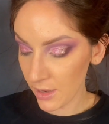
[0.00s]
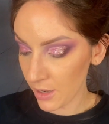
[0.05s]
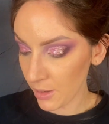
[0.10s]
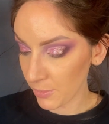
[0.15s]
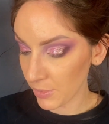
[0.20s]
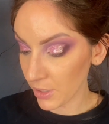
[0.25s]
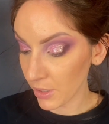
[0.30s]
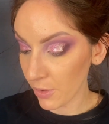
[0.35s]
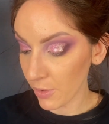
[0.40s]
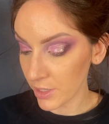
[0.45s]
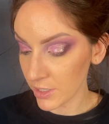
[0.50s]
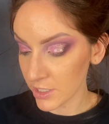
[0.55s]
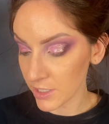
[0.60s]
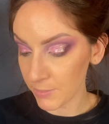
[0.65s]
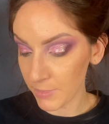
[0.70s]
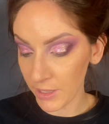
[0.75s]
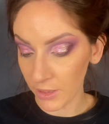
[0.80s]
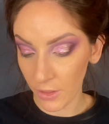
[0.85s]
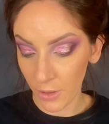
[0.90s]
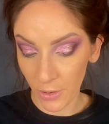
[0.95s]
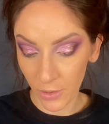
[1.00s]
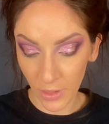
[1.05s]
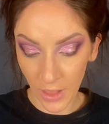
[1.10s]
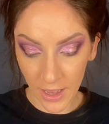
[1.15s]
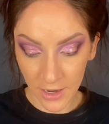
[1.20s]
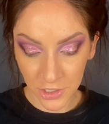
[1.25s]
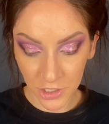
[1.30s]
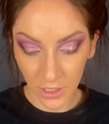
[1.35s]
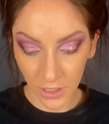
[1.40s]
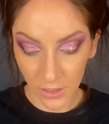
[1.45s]
gonna go into my lower
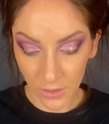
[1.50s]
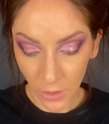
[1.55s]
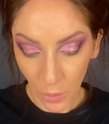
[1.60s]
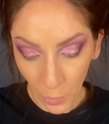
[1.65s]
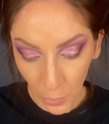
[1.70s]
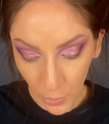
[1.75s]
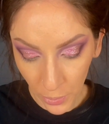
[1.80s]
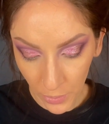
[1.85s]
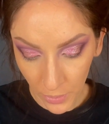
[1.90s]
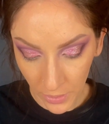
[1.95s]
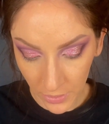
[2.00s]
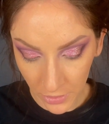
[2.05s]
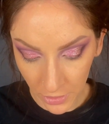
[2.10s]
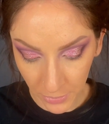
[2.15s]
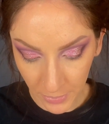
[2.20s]
lash line a little